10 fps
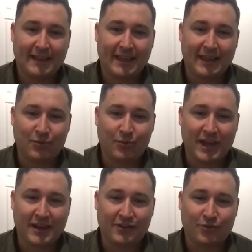And we
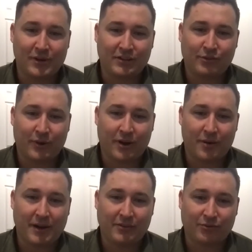had a 22-hour
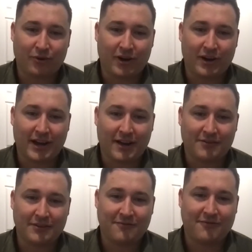bus ride
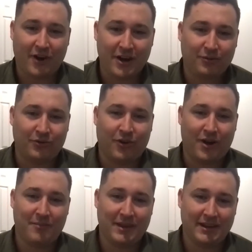after the final
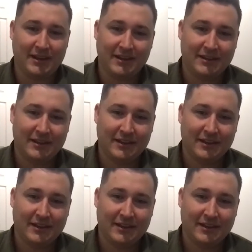night meeting,